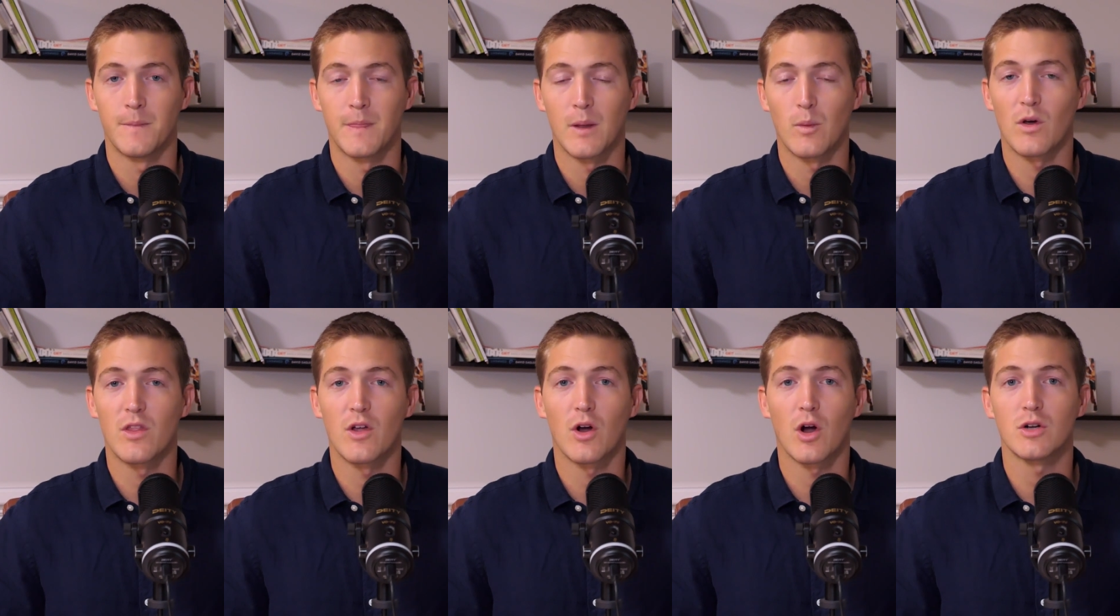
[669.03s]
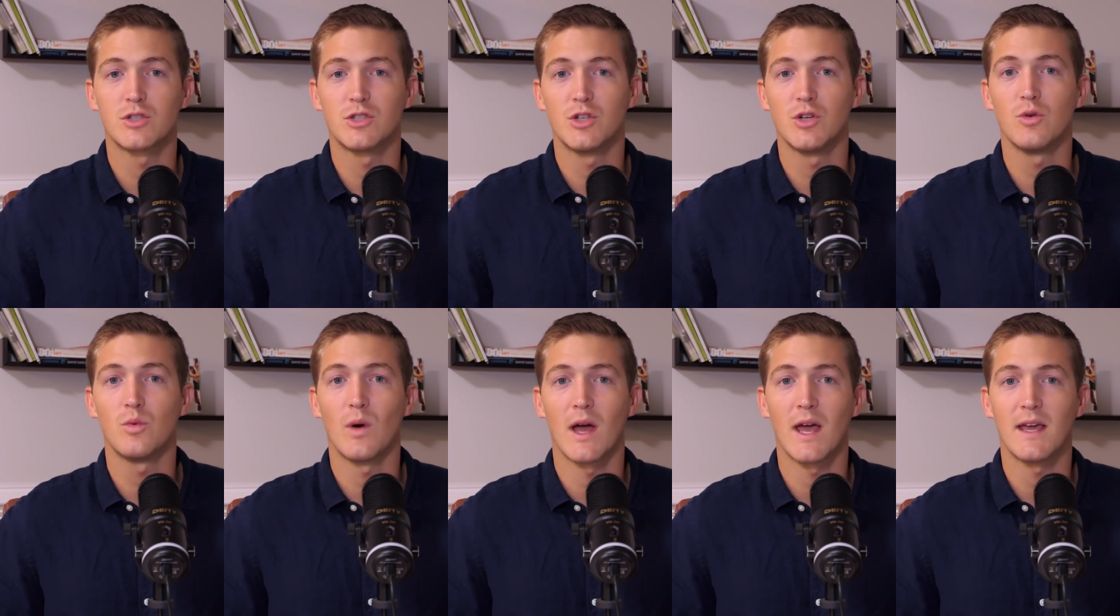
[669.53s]
Well, there are
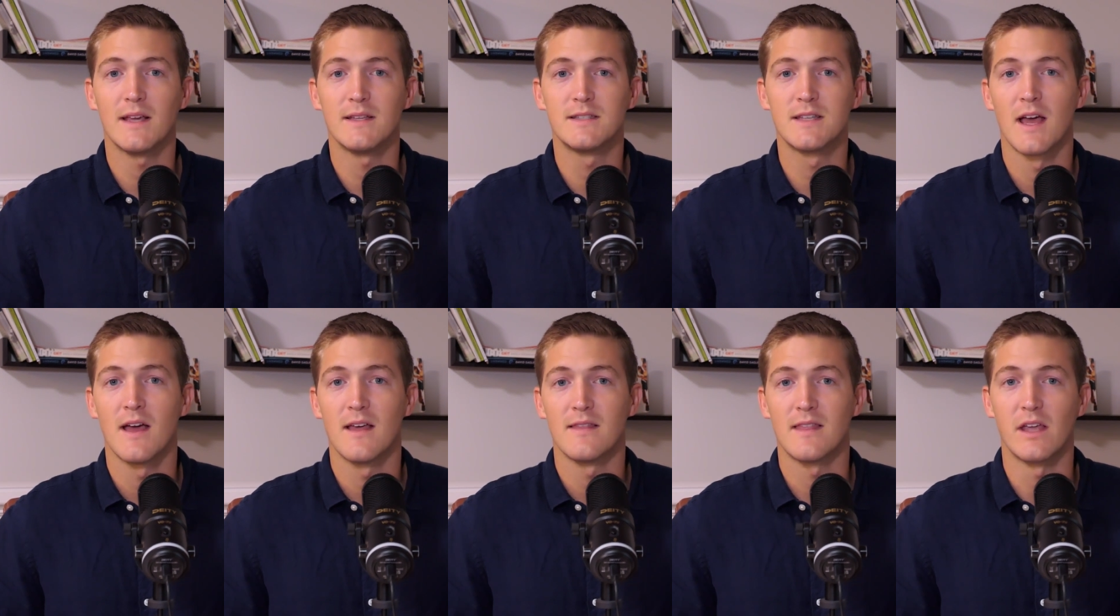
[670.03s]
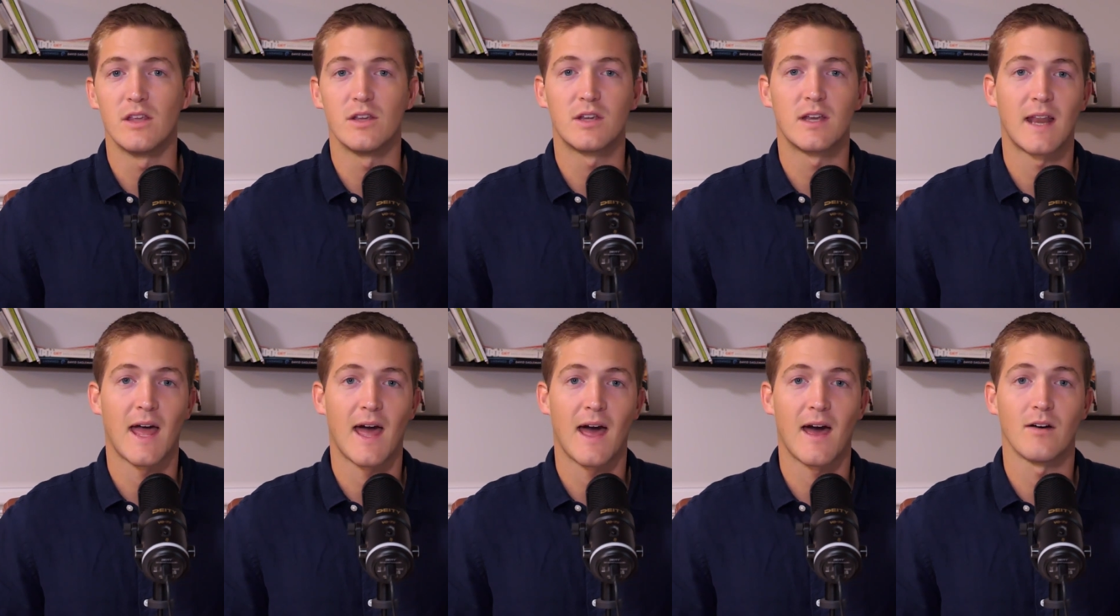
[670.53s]
two ways that you
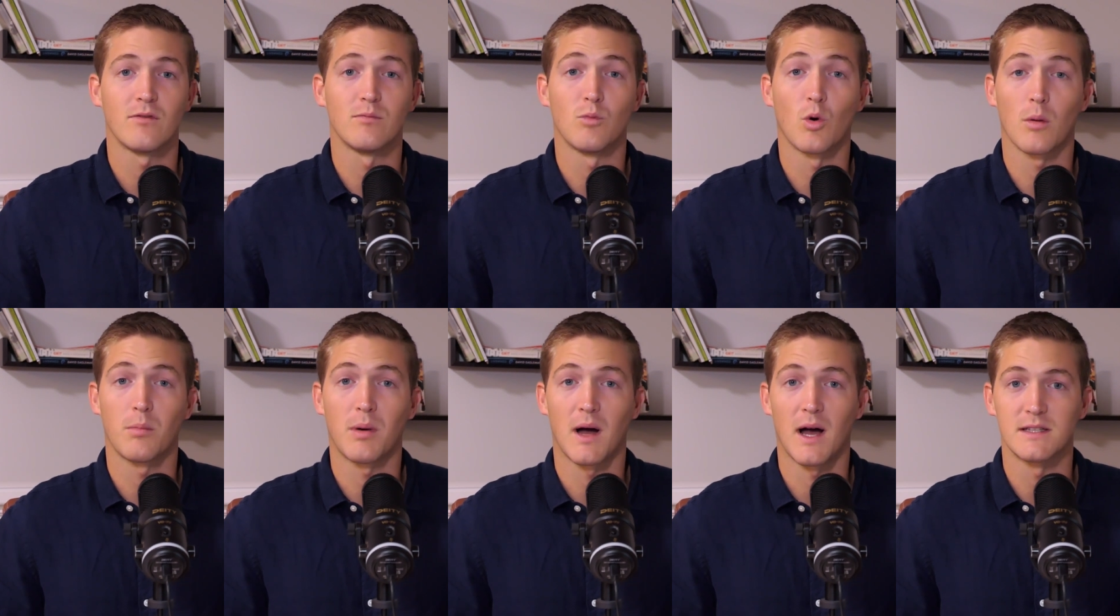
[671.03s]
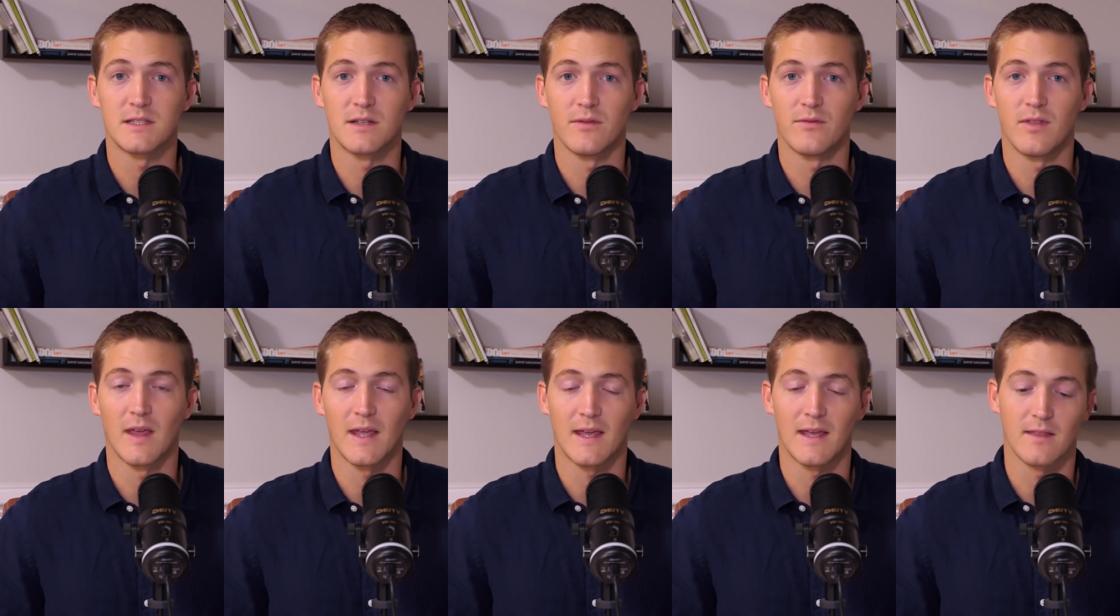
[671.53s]
can have more positive
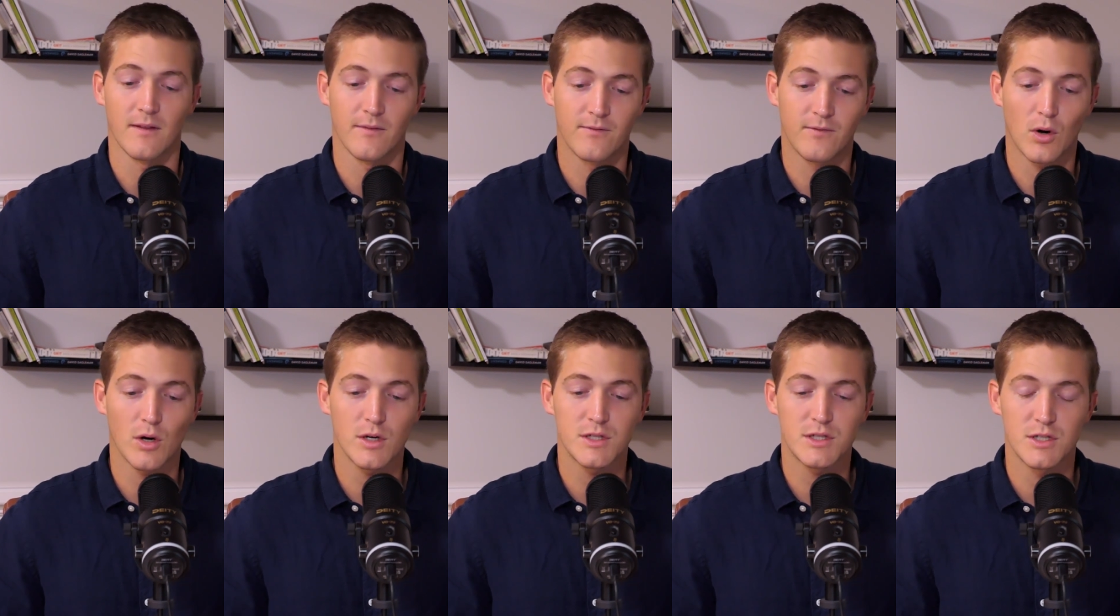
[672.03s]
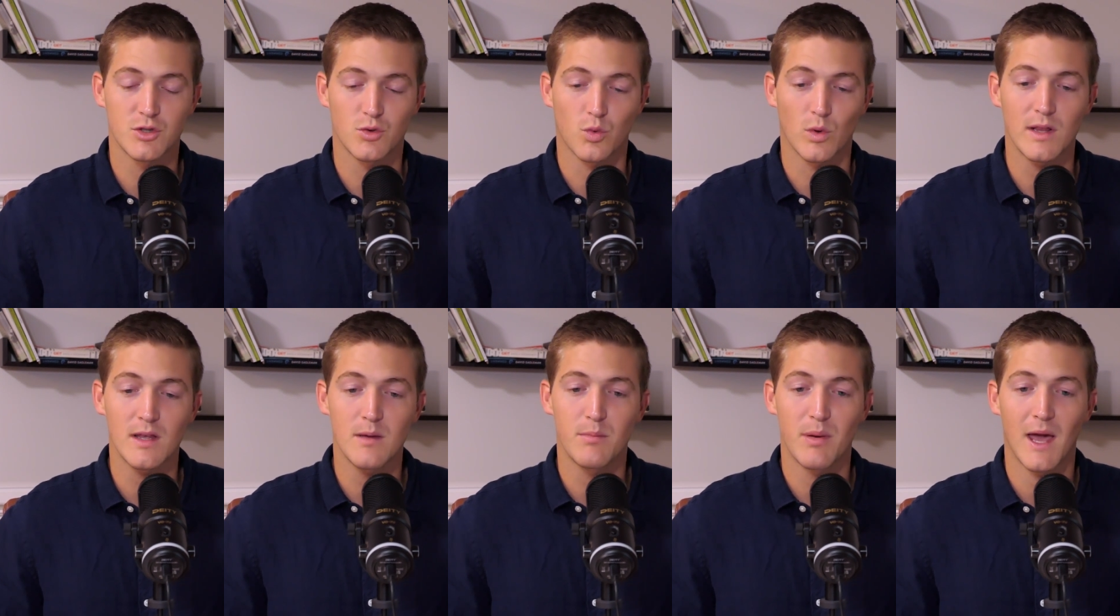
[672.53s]
thinking. The first is
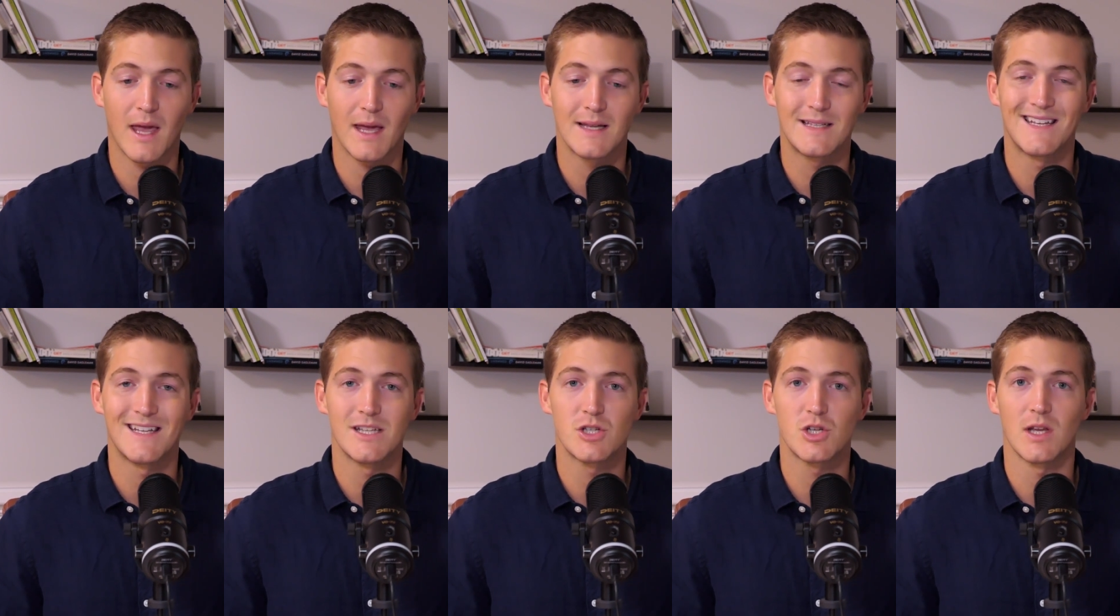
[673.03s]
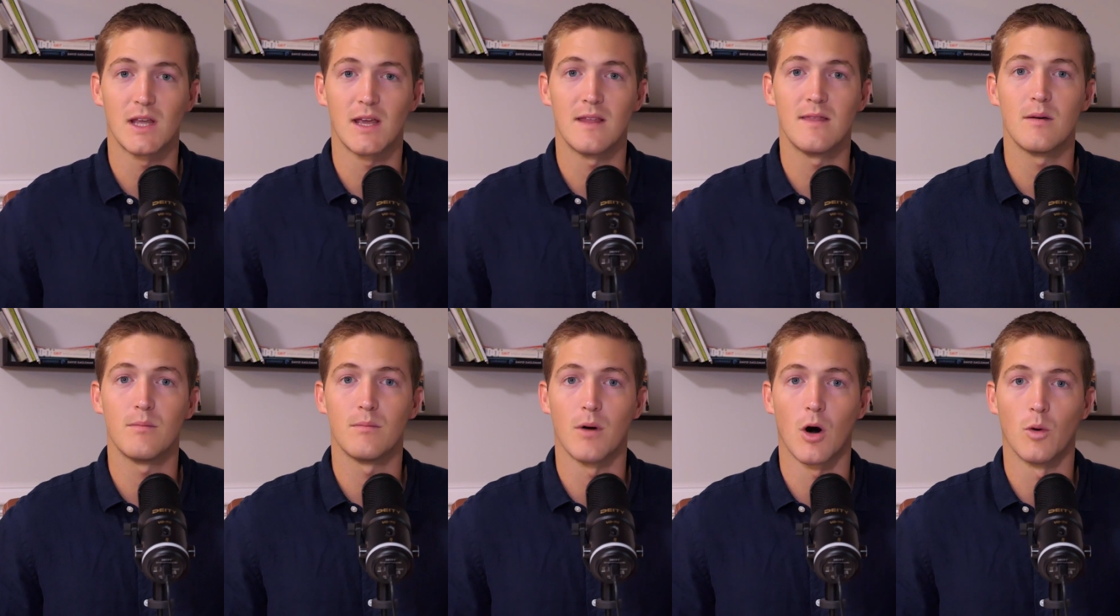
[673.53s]
really paying attention in
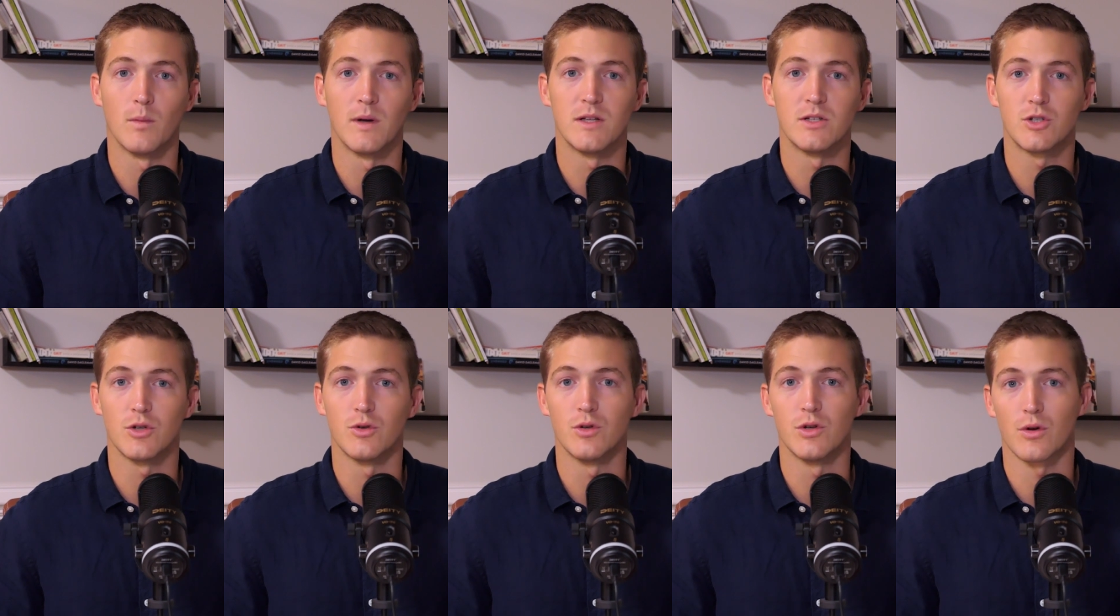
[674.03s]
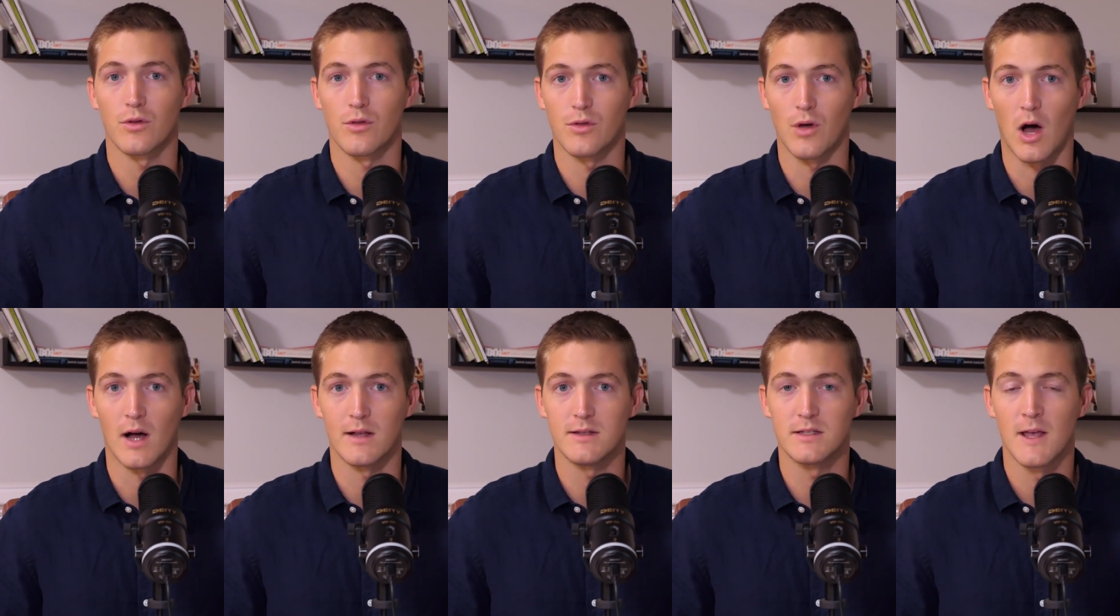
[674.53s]
the moment to your
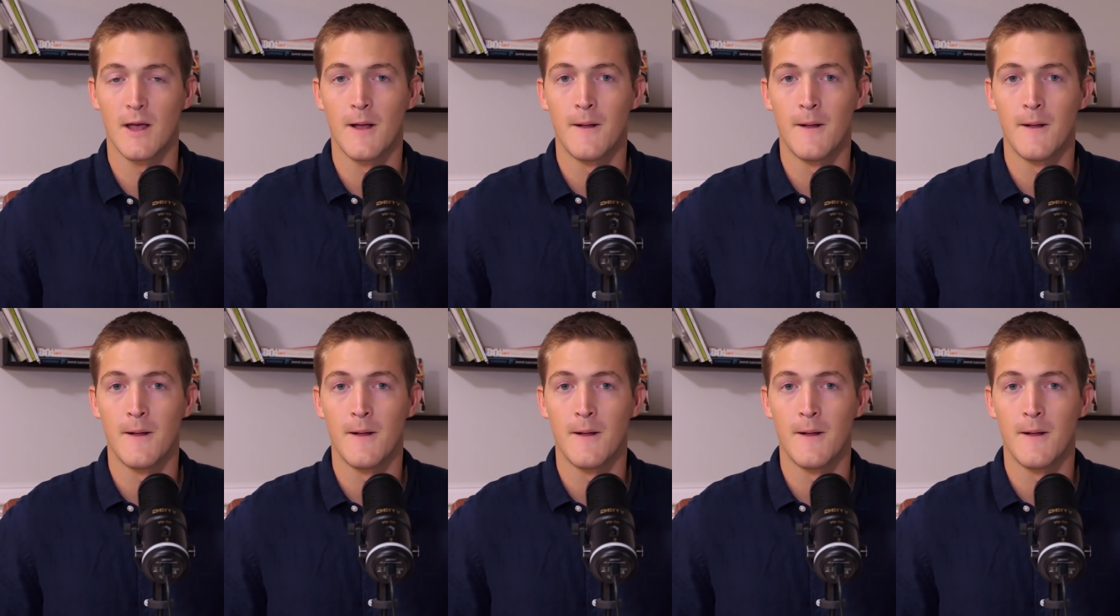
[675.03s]
thoughts.